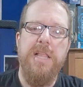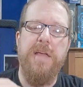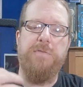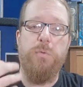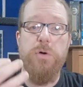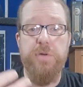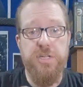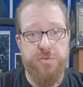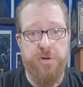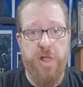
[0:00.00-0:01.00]
that for one
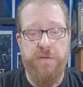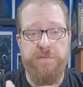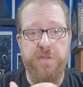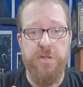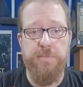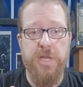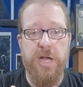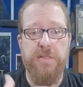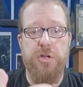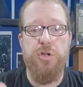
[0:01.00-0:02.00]
reason or another feel to me
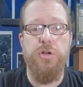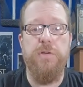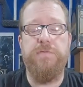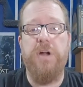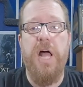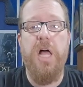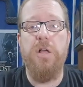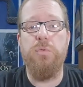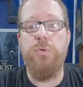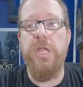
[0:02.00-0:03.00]
like they're good for
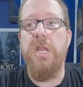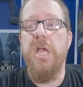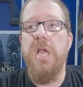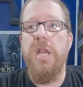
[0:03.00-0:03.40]
Halloween.